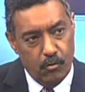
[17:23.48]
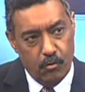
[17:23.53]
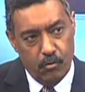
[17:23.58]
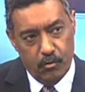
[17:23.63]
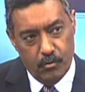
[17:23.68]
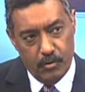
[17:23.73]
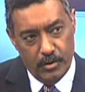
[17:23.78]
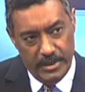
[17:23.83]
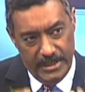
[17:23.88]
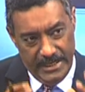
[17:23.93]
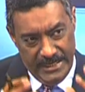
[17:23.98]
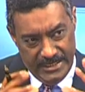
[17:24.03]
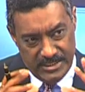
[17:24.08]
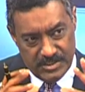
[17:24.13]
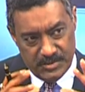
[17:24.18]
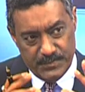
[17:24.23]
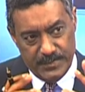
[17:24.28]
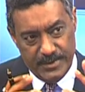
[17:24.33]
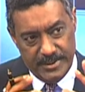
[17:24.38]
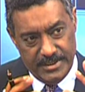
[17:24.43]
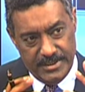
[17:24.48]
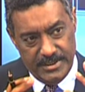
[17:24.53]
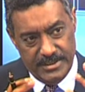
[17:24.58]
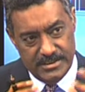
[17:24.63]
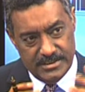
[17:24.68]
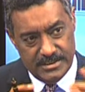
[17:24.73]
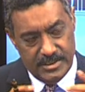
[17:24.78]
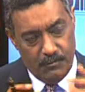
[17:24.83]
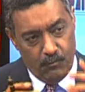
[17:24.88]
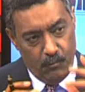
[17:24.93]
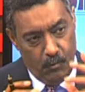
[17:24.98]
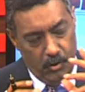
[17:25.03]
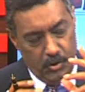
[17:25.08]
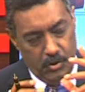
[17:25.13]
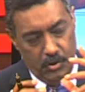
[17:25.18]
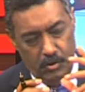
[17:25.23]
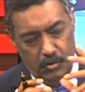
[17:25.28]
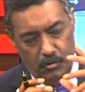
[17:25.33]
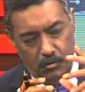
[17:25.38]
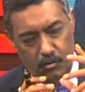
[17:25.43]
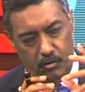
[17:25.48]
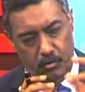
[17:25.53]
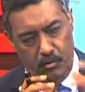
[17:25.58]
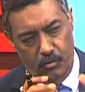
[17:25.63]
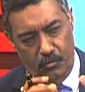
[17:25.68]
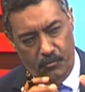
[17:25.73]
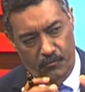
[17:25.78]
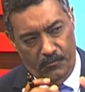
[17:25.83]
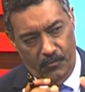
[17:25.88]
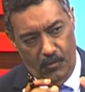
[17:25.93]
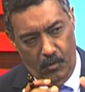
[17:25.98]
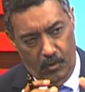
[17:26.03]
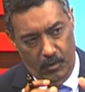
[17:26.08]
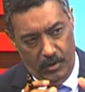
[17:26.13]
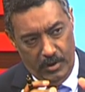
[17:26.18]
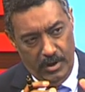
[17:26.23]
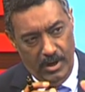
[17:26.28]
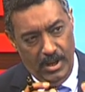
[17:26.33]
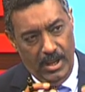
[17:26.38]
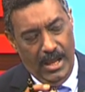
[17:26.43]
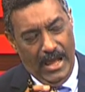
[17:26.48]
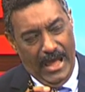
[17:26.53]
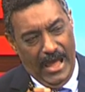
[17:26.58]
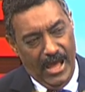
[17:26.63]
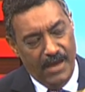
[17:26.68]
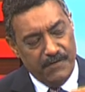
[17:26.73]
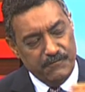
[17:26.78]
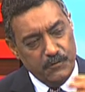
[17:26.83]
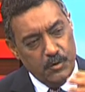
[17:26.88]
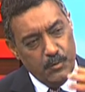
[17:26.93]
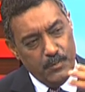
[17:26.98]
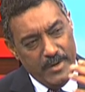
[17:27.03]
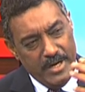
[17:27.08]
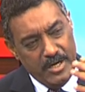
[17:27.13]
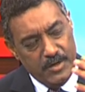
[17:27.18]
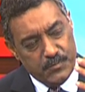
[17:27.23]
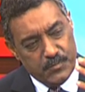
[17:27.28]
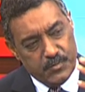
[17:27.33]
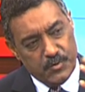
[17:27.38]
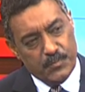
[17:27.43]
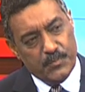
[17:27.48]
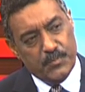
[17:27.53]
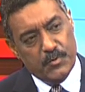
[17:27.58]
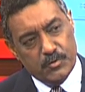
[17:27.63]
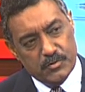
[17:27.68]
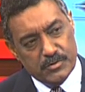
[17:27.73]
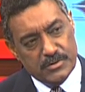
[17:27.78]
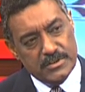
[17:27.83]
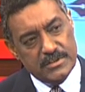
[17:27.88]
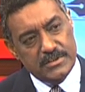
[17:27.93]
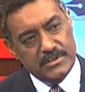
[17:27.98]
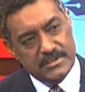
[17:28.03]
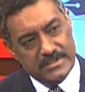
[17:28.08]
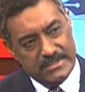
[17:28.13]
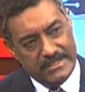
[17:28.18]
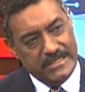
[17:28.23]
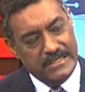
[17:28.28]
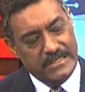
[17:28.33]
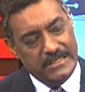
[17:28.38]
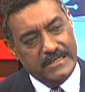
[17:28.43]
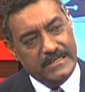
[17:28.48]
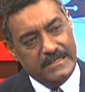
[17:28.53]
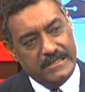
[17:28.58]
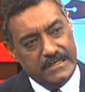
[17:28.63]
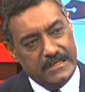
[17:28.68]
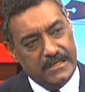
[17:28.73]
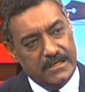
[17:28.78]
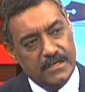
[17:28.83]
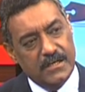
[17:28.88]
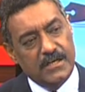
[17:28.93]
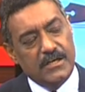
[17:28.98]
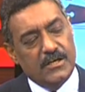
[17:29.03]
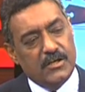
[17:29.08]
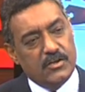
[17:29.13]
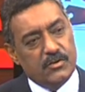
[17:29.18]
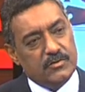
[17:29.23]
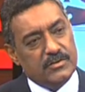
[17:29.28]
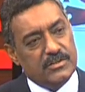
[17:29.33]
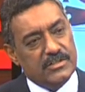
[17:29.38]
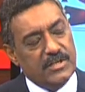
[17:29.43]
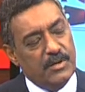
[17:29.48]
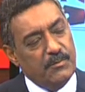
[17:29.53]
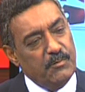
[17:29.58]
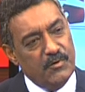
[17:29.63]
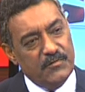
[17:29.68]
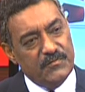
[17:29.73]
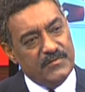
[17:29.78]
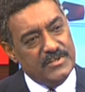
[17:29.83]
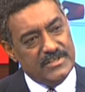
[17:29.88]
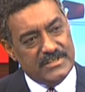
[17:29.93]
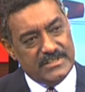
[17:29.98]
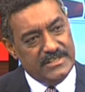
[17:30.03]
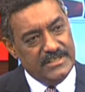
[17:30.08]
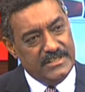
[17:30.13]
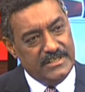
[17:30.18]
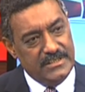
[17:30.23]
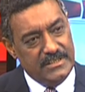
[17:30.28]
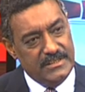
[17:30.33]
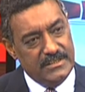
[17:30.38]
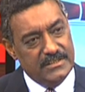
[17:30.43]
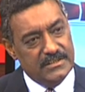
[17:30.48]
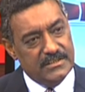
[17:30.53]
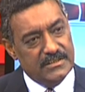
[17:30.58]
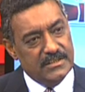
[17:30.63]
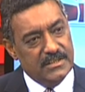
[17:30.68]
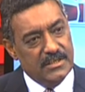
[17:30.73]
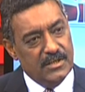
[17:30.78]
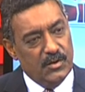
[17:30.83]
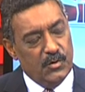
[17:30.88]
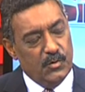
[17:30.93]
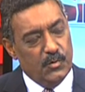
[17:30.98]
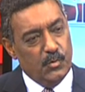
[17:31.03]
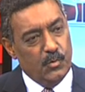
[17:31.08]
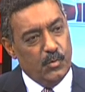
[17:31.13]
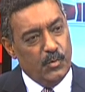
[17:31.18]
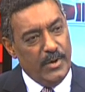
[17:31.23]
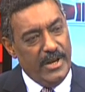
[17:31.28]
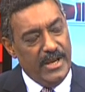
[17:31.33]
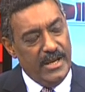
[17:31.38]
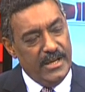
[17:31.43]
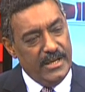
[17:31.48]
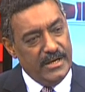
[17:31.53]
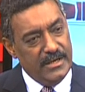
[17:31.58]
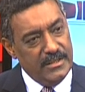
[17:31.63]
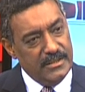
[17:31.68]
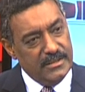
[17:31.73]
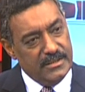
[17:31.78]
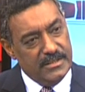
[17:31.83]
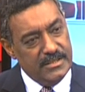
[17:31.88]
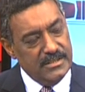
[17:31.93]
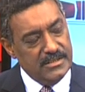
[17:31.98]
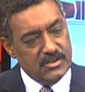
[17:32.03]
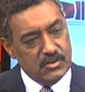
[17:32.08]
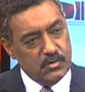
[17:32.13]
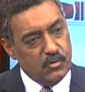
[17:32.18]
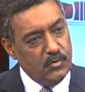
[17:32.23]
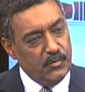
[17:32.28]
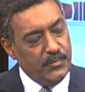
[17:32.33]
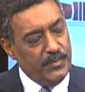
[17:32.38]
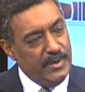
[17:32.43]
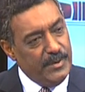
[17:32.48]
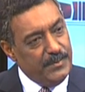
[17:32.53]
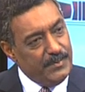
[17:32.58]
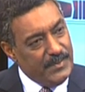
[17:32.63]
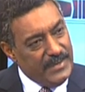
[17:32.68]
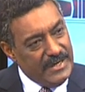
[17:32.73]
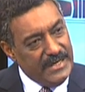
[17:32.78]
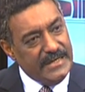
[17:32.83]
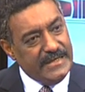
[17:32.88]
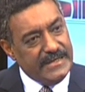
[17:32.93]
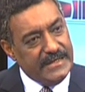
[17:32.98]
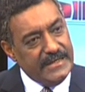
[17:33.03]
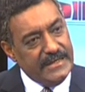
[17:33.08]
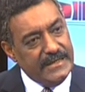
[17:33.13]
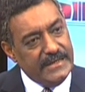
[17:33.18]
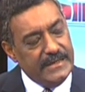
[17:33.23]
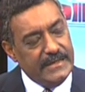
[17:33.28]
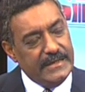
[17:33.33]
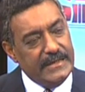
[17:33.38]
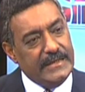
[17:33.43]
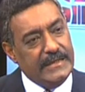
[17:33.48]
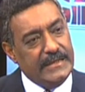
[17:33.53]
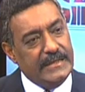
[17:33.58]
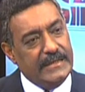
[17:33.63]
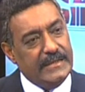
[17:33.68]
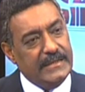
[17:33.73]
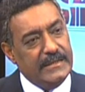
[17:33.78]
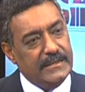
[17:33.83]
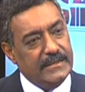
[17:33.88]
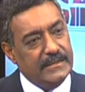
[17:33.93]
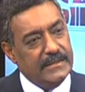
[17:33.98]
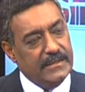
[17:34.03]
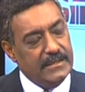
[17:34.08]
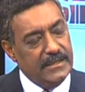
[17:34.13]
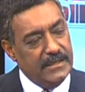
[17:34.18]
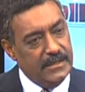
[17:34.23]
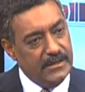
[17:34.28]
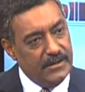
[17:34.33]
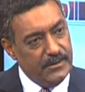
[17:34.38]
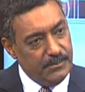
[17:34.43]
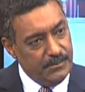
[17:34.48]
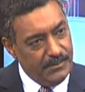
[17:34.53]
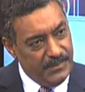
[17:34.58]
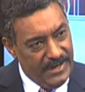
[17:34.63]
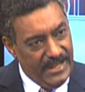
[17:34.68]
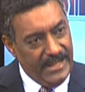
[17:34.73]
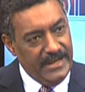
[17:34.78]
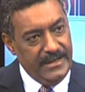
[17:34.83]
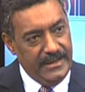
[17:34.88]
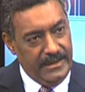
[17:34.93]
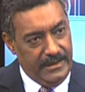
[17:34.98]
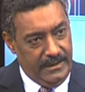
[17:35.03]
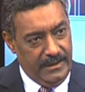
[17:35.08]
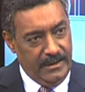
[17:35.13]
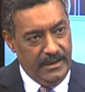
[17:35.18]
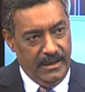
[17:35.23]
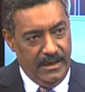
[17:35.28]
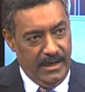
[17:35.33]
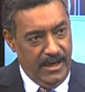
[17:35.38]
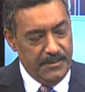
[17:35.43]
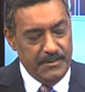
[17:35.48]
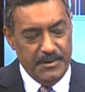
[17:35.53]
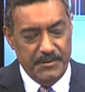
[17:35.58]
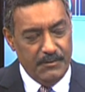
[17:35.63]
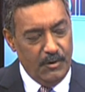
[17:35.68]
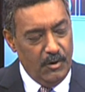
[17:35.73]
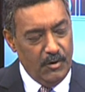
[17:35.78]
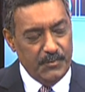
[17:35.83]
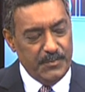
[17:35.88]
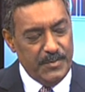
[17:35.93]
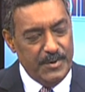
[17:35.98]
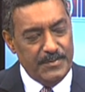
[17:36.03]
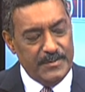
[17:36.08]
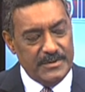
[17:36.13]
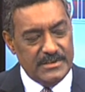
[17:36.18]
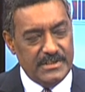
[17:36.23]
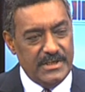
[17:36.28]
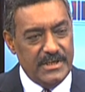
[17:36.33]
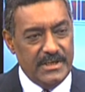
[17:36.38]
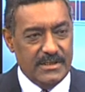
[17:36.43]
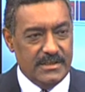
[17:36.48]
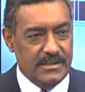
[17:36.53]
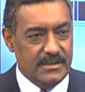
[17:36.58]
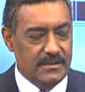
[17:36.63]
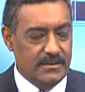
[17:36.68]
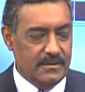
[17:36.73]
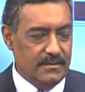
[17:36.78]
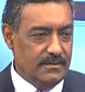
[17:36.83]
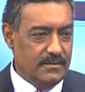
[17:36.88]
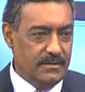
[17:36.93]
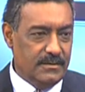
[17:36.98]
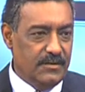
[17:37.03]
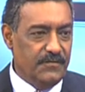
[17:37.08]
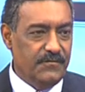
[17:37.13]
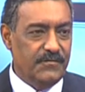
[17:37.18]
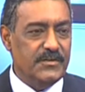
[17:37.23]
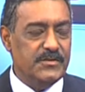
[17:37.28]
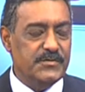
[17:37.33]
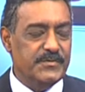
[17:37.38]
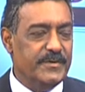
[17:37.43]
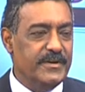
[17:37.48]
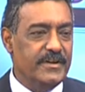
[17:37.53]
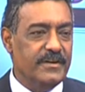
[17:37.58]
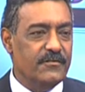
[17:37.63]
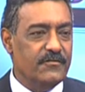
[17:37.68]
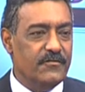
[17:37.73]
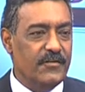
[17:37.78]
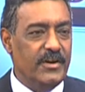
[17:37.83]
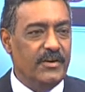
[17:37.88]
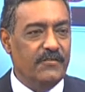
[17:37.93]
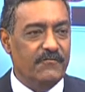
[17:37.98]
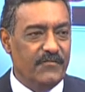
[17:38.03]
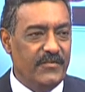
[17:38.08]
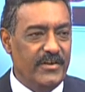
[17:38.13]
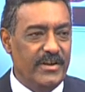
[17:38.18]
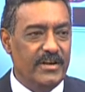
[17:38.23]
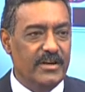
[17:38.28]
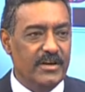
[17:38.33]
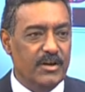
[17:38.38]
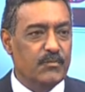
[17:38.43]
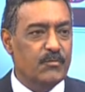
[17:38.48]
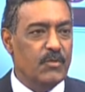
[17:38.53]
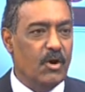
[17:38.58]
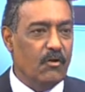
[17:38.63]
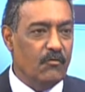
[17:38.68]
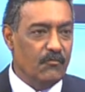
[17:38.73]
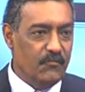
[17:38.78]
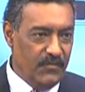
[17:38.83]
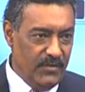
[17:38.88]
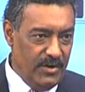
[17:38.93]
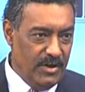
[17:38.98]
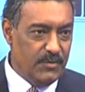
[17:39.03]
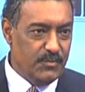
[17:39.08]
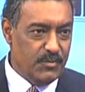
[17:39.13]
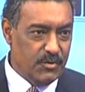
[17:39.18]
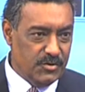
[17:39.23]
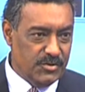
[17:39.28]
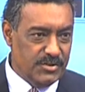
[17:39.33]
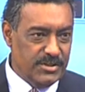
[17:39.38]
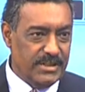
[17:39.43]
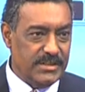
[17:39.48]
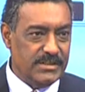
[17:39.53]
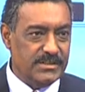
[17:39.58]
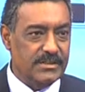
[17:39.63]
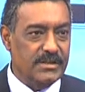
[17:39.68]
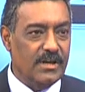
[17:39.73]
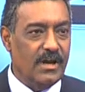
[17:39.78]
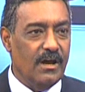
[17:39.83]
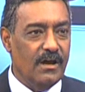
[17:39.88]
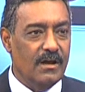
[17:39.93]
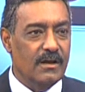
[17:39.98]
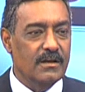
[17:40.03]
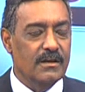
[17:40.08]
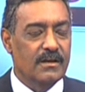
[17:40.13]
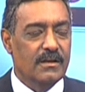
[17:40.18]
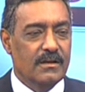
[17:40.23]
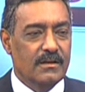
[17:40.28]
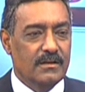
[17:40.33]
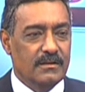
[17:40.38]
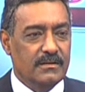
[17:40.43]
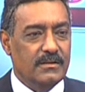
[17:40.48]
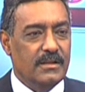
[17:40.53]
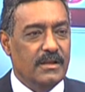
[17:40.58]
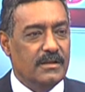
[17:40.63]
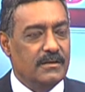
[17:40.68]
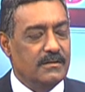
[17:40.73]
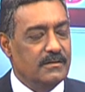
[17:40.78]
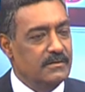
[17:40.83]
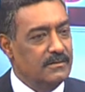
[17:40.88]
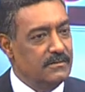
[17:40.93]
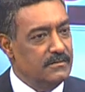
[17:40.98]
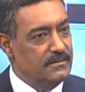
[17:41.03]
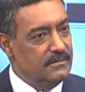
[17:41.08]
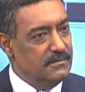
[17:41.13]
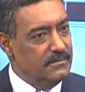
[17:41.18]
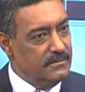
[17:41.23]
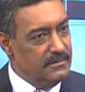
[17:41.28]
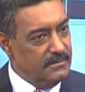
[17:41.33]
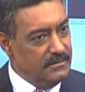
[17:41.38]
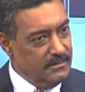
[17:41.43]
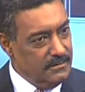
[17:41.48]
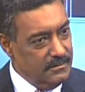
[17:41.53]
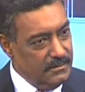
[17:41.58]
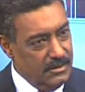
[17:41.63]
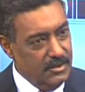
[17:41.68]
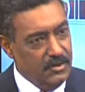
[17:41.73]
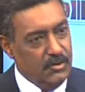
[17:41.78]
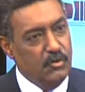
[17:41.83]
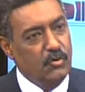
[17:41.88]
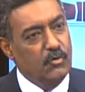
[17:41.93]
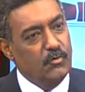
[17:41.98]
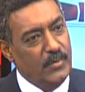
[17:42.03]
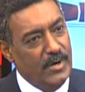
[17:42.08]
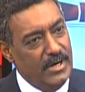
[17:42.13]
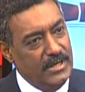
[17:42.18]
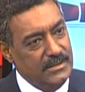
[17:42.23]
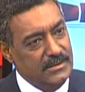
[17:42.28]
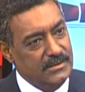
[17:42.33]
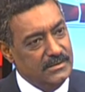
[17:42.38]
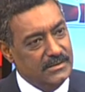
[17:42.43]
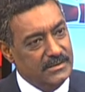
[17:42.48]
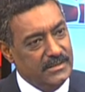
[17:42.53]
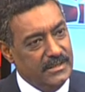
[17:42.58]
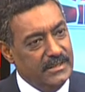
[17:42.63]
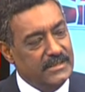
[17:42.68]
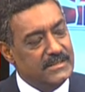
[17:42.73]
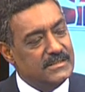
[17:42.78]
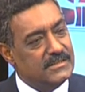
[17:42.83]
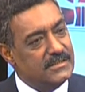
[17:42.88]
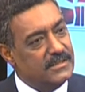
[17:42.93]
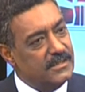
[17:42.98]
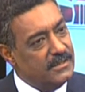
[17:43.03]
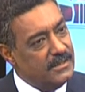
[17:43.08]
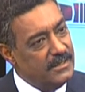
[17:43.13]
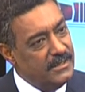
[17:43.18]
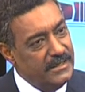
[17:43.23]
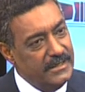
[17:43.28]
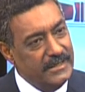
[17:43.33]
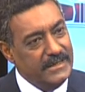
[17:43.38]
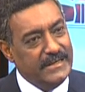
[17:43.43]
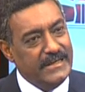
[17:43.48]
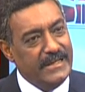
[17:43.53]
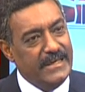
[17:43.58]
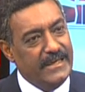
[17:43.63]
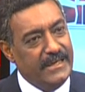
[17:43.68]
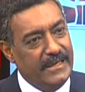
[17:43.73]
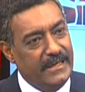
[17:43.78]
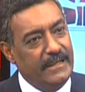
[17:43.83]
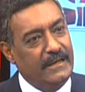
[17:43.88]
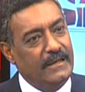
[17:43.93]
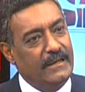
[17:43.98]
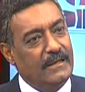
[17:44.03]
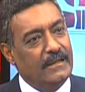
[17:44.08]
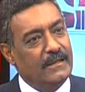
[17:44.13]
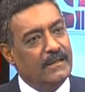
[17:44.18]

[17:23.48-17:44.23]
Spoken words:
own expertise, and what do you look for? Have you made proposals in India to some of the cities where this could be built in their planning? I mean, a lot of people say the difference between greenfield and brownfield projects are that the new ones can certainly take in